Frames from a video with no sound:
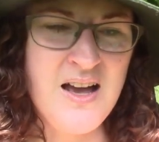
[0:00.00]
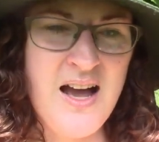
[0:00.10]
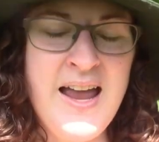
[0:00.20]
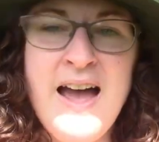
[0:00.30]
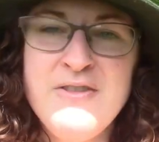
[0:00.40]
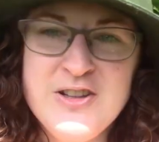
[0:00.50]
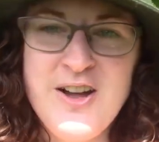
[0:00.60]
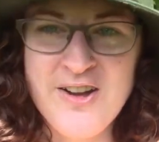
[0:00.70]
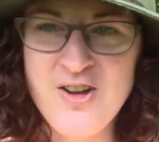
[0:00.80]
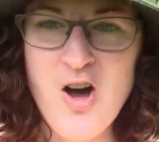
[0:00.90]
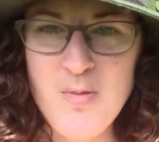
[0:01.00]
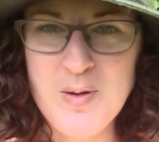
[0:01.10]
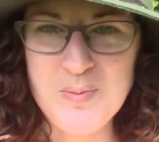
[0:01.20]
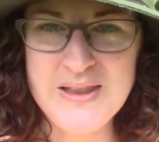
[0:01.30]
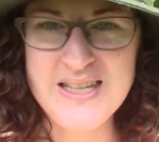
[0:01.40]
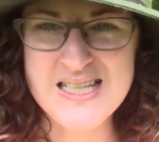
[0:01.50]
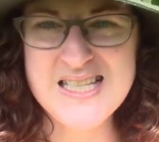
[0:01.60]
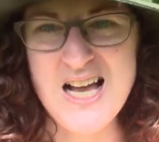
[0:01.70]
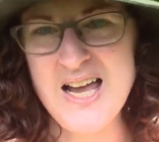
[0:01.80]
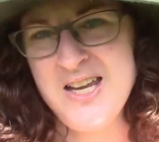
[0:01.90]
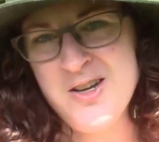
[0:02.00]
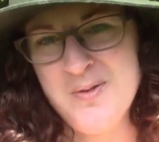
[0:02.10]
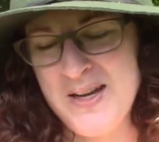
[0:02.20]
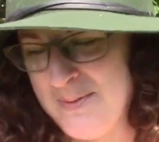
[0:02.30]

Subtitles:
I have a lot in common with this guy, you know what